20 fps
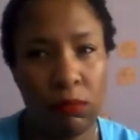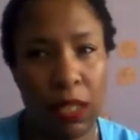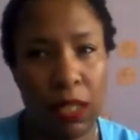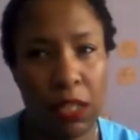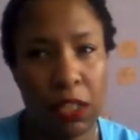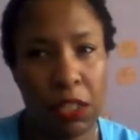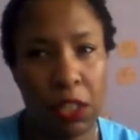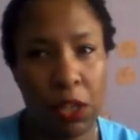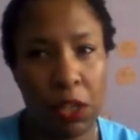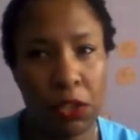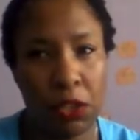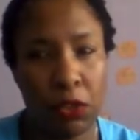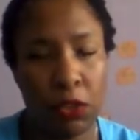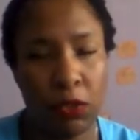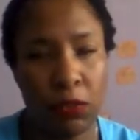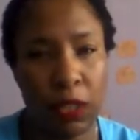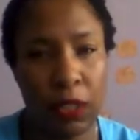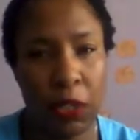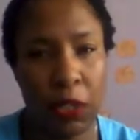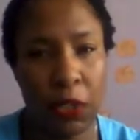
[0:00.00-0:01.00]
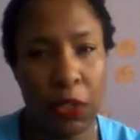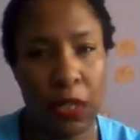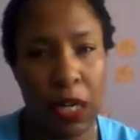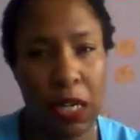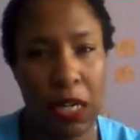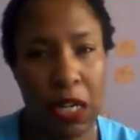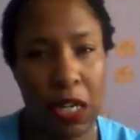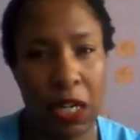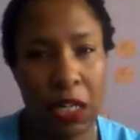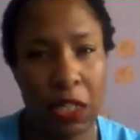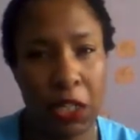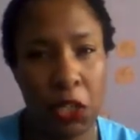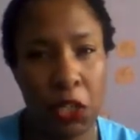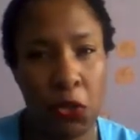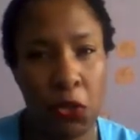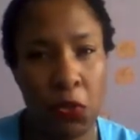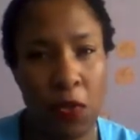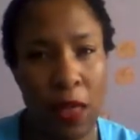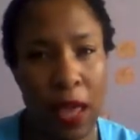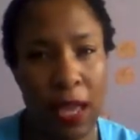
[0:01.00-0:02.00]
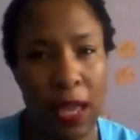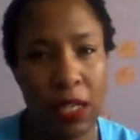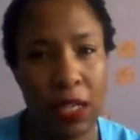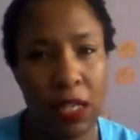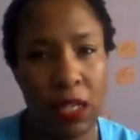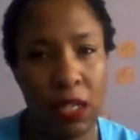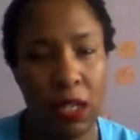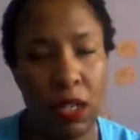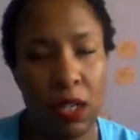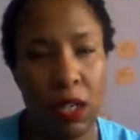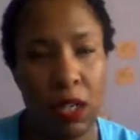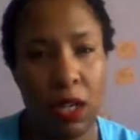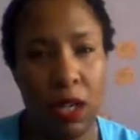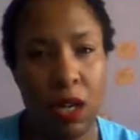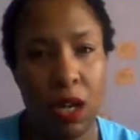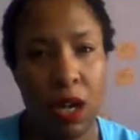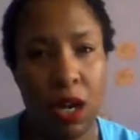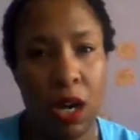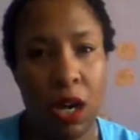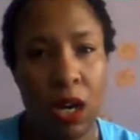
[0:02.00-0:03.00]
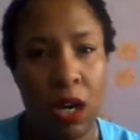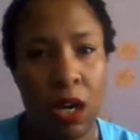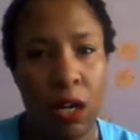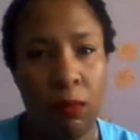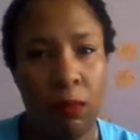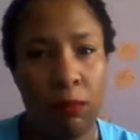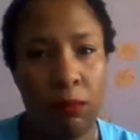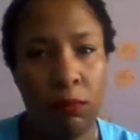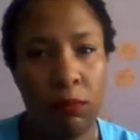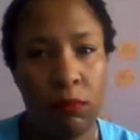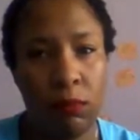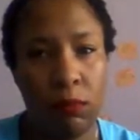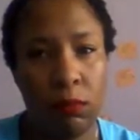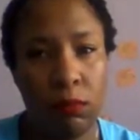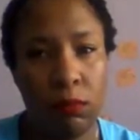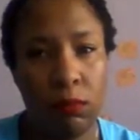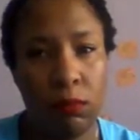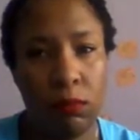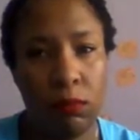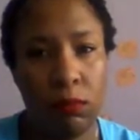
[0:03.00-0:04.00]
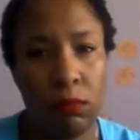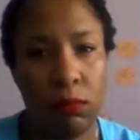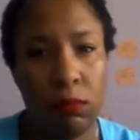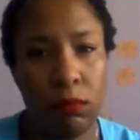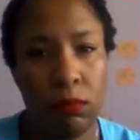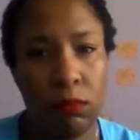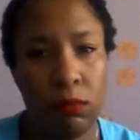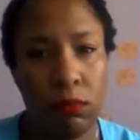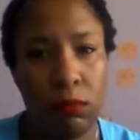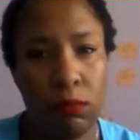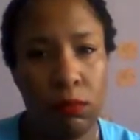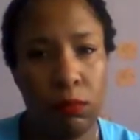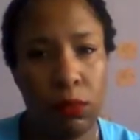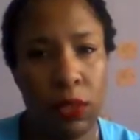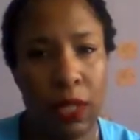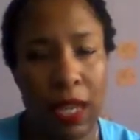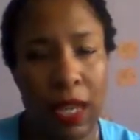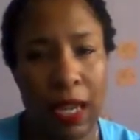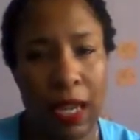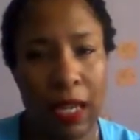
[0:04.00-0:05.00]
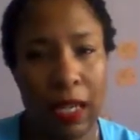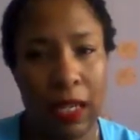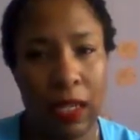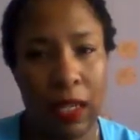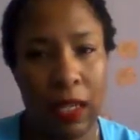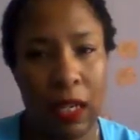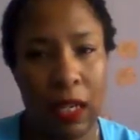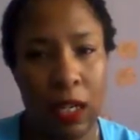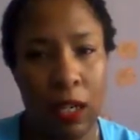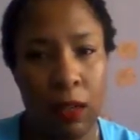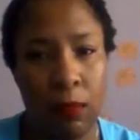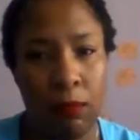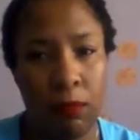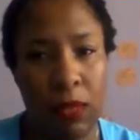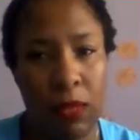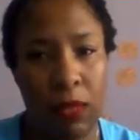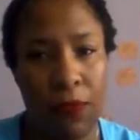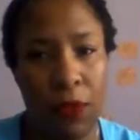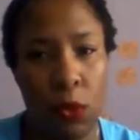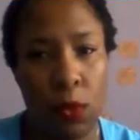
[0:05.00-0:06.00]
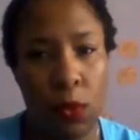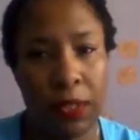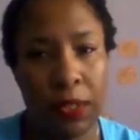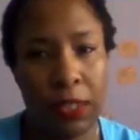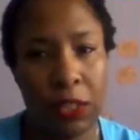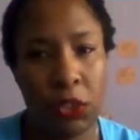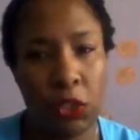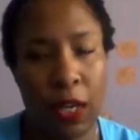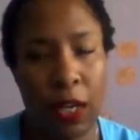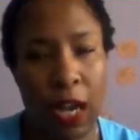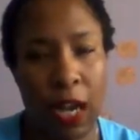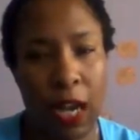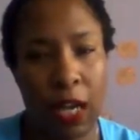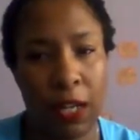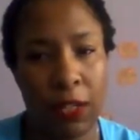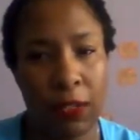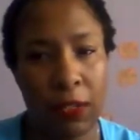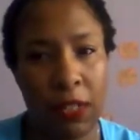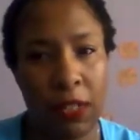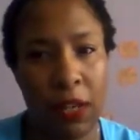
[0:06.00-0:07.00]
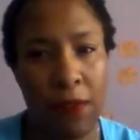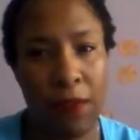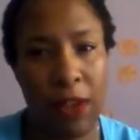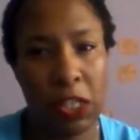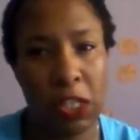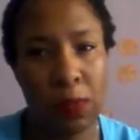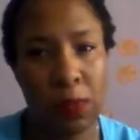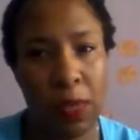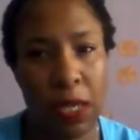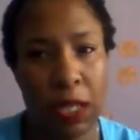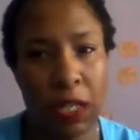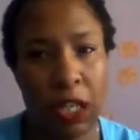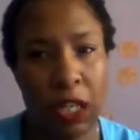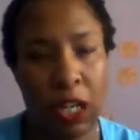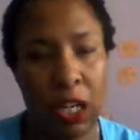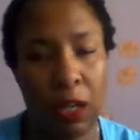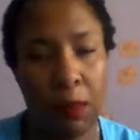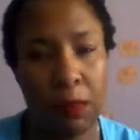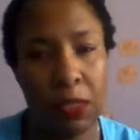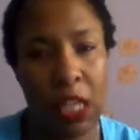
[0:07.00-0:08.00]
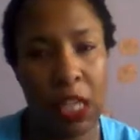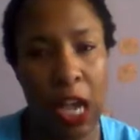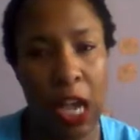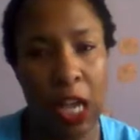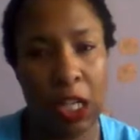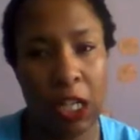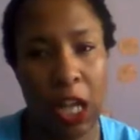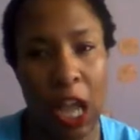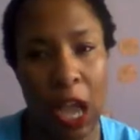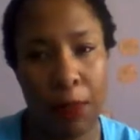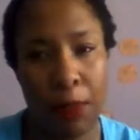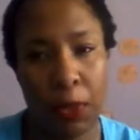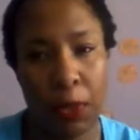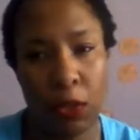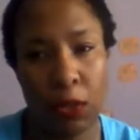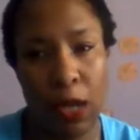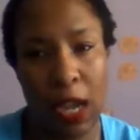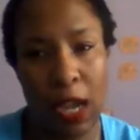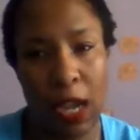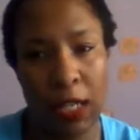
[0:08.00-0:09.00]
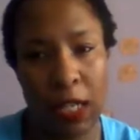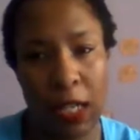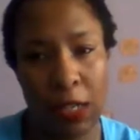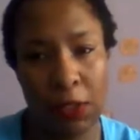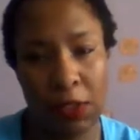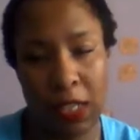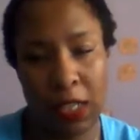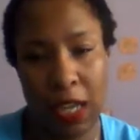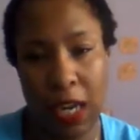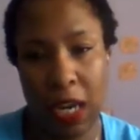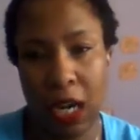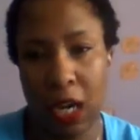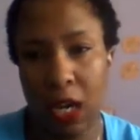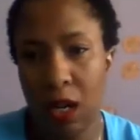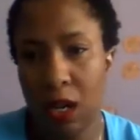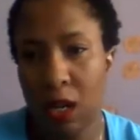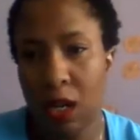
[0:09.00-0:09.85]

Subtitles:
But it's also a really good idea to do that. Um, but yeah, if you want to check out an investment club, Todd Capital LLC,